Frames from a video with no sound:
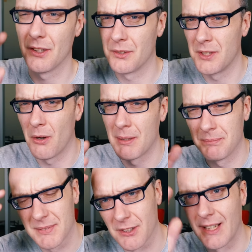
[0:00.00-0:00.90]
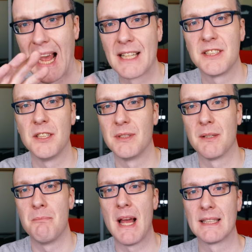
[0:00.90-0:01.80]
Although no, I'm sorry, Act 2 is
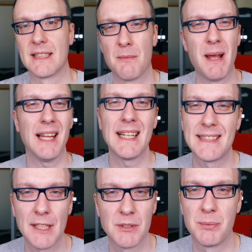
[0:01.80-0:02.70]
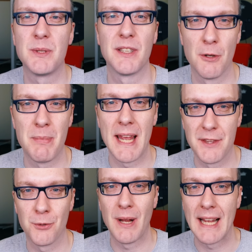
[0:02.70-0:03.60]
a mess, and the ballet sequence between Lobay
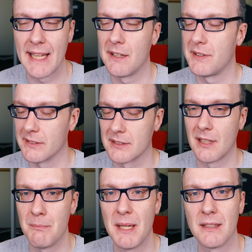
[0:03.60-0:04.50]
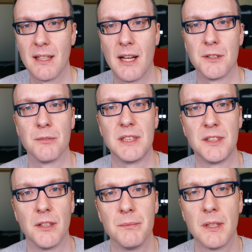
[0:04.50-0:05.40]
and the Rat King feels a bit
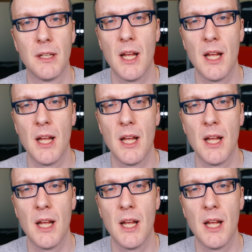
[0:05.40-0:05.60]
unoriginal.